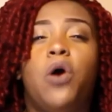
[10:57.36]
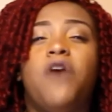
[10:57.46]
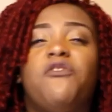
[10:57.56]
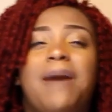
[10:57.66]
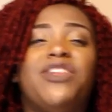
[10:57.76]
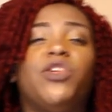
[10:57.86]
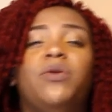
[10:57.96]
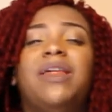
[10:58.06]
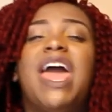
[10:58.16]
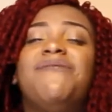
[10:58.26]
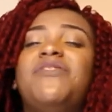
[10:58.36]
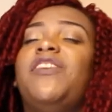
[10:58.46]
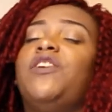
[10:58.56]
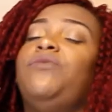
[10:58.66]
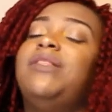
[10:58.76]
For more information on
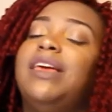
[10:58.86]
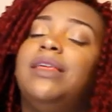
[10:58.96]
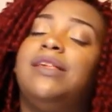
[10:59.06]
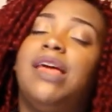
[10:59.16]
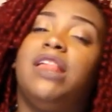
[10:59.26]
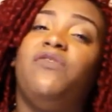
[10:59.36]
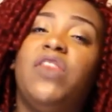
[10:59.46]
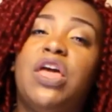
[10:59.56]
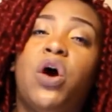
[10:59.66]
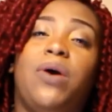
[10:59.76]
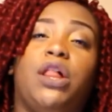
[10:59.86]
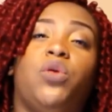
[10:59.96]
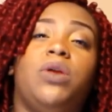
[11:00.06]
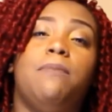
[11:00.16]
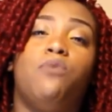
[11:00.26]
everything that you've seen in today's video,
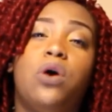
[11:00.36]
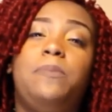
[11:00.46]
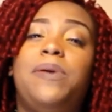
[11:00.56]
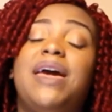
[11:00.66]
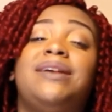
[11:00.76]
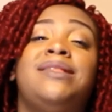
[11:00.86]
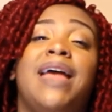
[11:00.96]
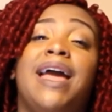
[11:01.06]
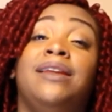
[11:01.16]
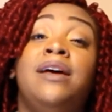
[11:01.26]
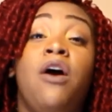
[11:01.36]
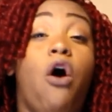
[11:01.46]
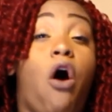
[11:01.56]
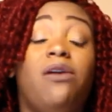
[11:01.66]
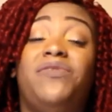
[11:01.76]
including more pics and
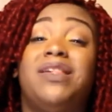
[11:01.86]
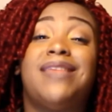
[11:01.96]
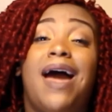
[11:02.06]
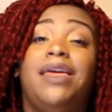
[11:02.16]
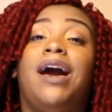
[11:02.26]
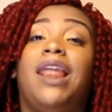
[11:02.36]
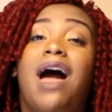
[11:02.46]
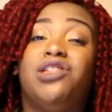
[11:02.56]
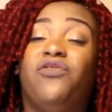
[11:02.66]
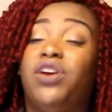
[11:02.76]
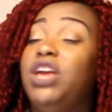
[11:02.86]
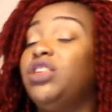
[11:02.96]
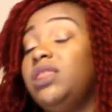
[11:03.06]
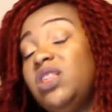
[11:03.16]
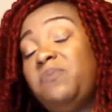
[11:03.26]
all styling collages for
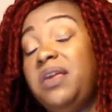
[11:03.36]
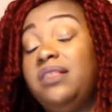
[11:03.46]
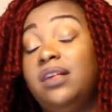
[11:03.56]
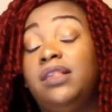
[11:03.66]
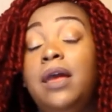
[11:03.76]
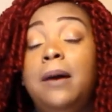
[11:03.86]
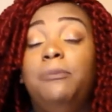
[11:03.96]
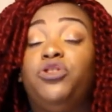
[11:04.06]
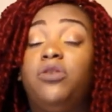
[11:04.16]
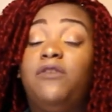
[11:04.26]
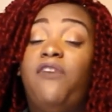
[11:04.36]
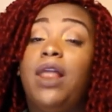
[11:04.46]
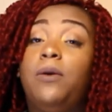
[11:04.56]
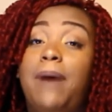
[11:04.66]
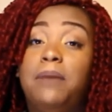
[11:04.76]
each of these pieces, be sure to
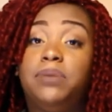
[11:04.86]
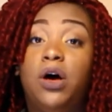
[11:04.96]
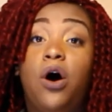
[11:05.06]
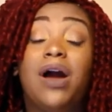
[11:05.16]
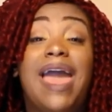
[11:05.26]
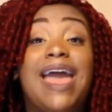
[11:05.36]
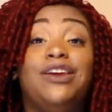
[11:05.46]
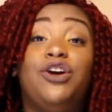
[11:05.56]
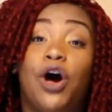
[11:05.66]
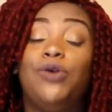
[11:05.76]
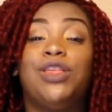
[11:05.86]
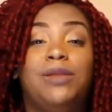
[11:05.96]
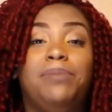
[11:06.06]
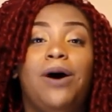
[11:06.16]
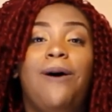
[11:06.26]
follow my blog and go
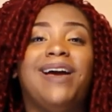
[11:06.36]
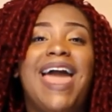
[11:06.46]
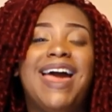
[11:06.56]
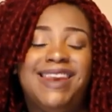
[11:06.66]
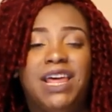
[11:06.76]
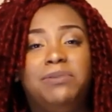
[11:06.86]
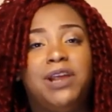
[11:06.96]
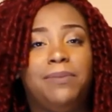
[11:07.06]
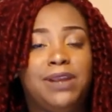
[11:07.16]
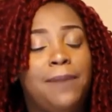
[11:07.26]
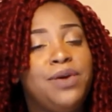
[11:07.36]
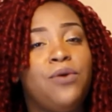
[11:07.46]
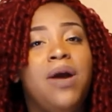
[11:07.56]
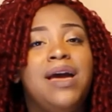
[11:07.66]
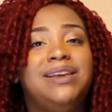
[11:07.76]
to the blog at w w
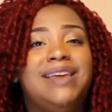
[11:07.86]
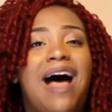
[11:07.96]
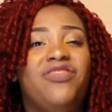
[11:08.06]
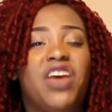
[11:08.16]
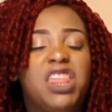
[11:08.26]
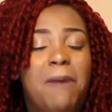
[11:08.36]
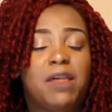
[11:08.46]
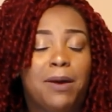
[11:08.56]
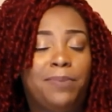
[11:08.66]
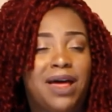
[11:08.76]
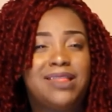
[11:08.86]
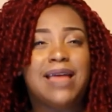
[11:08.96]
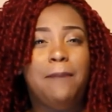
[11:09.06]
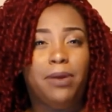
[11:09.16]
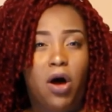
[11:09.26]
w dot nothing minus
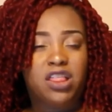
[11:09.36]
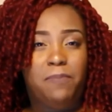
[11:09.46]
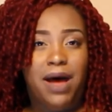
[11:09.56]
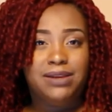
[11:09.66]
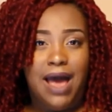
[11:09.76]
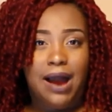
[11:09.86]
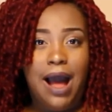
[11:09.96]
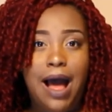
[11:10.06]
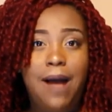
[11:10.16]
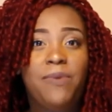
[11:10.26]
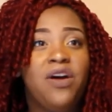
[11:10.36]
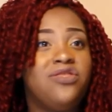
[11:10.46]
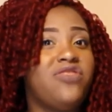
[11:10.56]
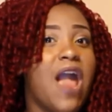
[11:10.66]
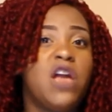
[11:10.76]
plus dot blogspot dot com.
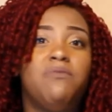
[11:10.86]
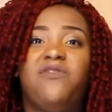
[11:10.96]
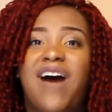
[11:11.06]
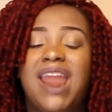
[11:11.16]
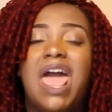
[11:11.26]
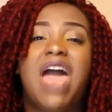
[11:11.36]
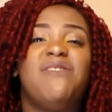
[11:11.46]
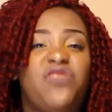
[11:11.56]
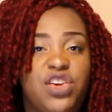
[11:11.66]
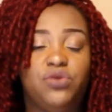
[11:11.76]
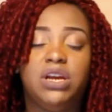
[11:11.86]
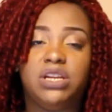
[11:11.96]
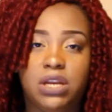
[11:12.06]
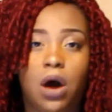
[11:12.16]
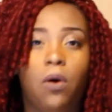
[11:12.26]
There you will find everything you
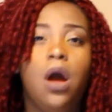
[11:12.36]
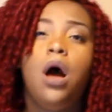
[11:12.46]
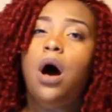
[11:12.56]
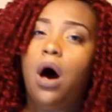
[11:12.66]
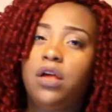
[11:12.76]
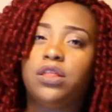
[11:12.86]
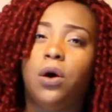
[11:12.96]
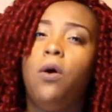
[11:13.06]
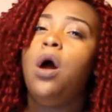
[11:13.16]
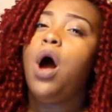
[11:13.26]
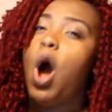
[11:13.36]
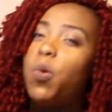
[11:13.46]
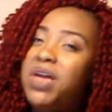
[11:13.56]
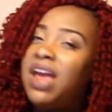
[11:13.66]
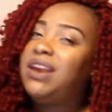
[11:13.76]
need to know. Also,
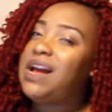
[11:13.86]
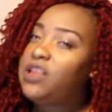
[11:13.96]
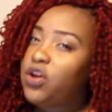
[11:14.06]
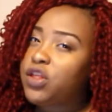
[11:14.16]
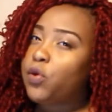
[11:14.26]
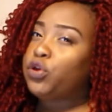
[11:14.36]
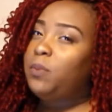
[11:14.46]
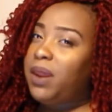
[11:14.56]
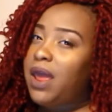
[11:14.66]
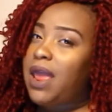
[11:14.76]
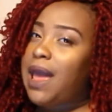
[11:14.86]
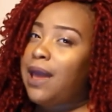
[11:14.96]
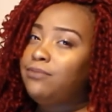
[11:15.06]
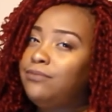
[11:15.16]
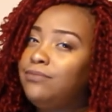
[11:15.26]
are we connected on social media
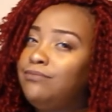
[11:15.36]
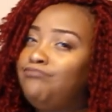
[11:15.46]
yet?